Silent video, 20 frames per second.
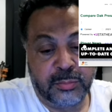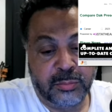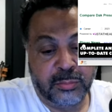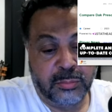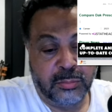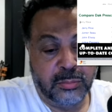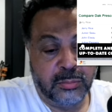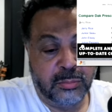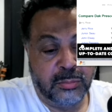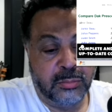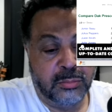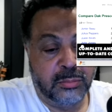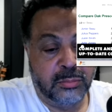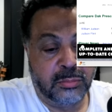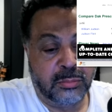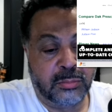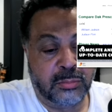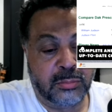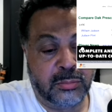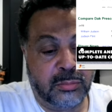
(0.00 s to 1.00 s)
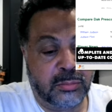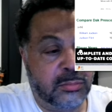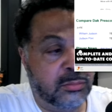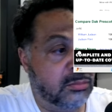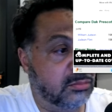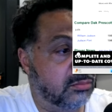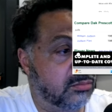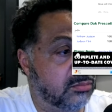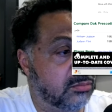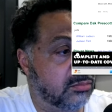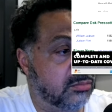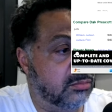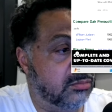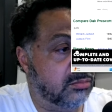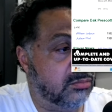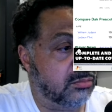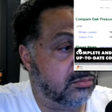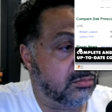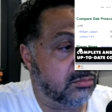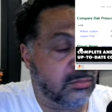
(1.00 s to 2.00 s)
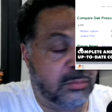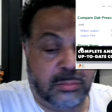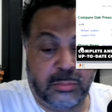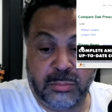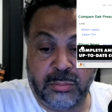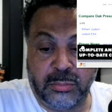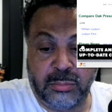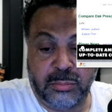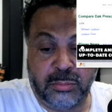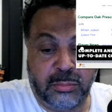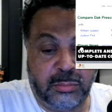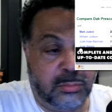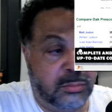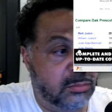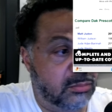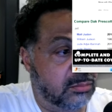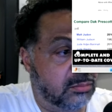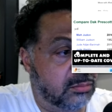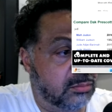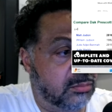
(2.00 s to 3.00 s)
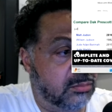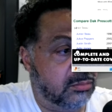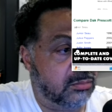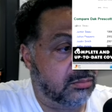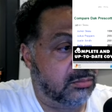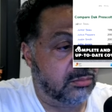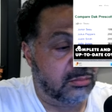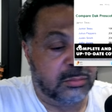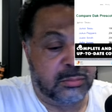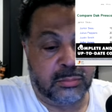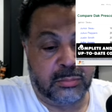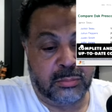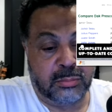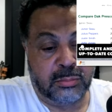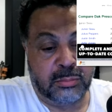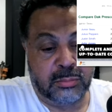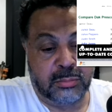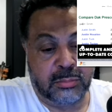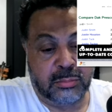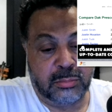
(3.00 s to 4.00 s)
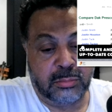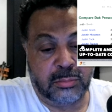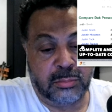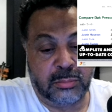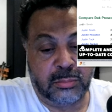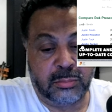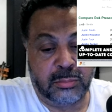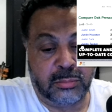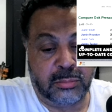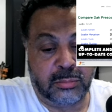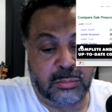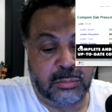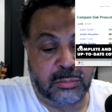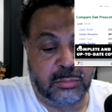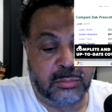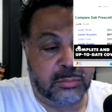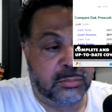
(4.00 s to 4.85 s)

Nobody speaks.